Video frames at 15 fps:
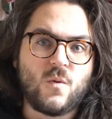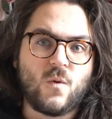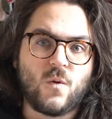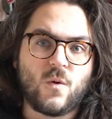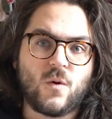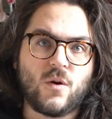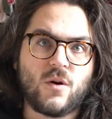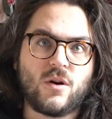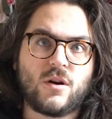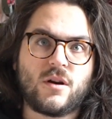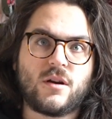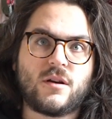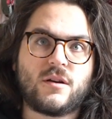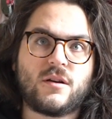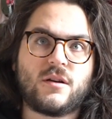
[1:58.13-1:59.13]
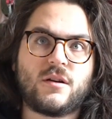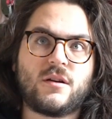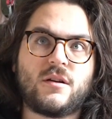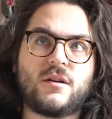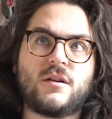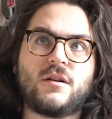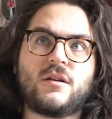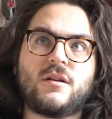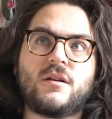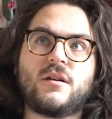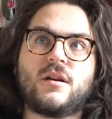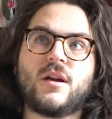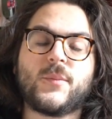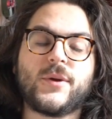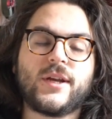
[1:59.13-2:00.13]
Or,
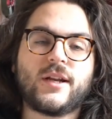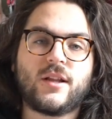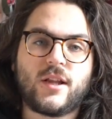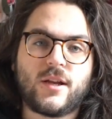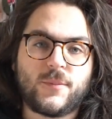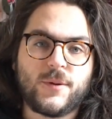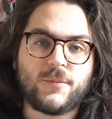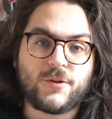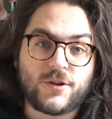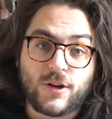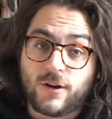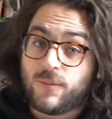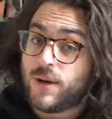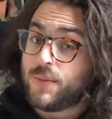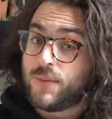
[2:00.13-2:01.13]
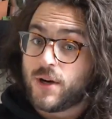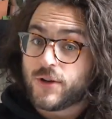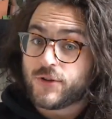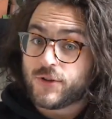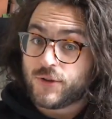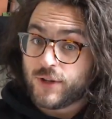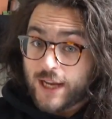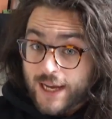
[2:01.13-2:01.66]
I mean, a lot of people are talking about modular